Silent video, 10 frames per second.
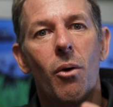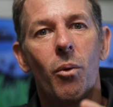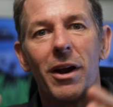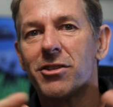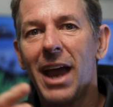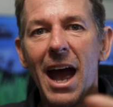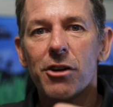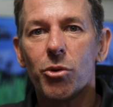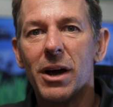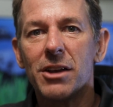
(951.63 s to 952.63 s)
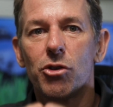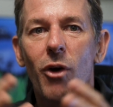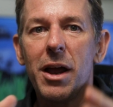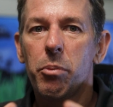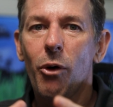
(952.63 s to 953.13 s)
when it's casual is
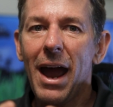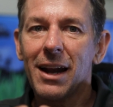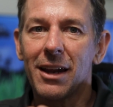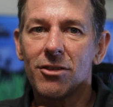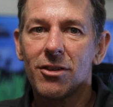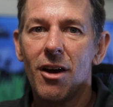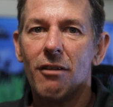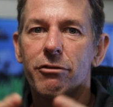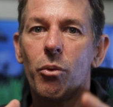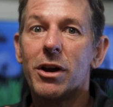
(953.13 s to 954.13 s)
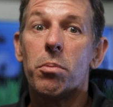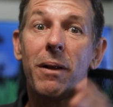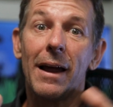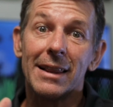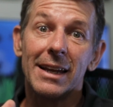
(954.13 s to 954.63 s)
great practice for when you
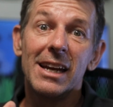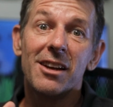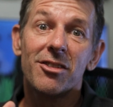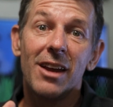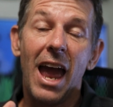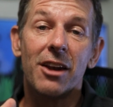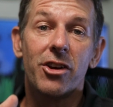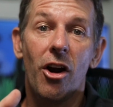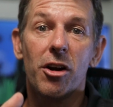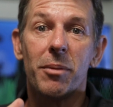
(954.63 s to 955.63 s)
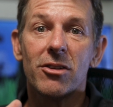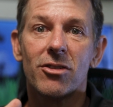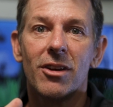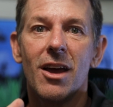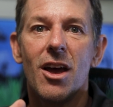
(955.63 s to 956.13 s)
play leagues and tournaments